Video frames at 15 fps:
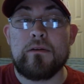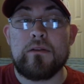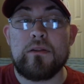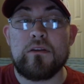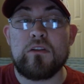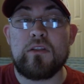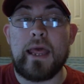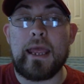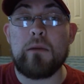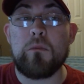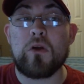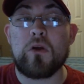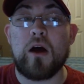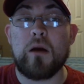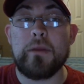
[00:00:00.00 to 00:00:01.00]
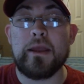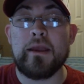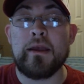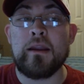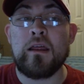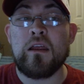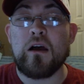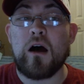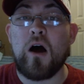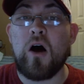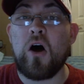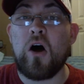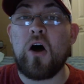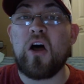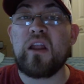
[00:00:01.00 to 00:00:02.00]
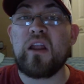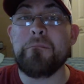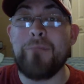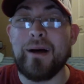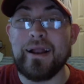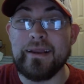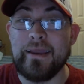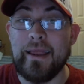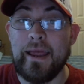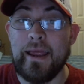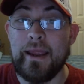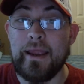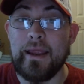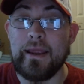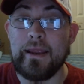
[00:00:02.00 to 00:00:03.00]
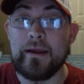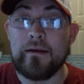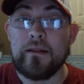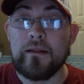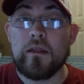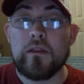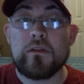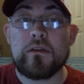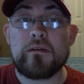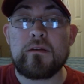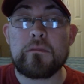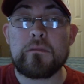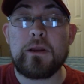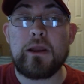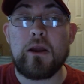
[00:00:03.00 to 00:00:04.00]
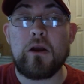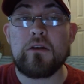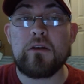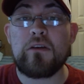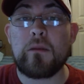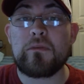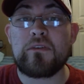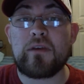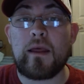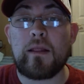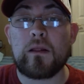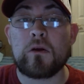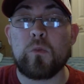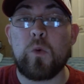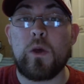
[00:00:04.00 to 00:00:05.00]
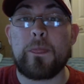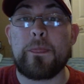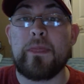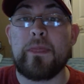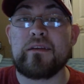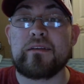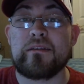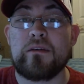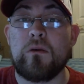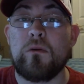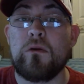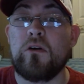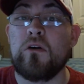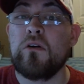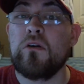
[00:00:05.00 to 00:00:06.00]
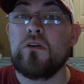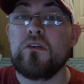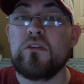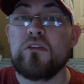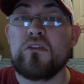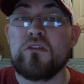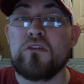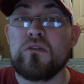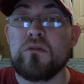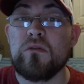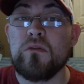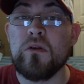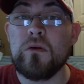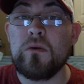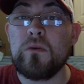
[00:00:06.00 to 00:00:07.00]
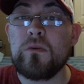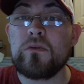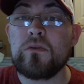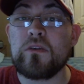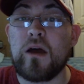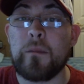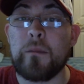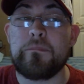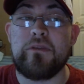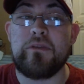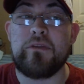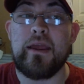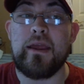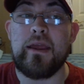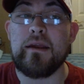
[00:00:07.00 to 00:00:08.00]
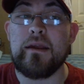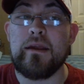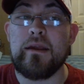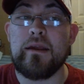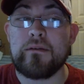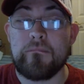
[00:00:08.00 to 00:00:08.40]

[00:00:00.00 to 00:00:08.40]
they will come in on Monday. This has been Harry James Taylor with the Sooner News Update.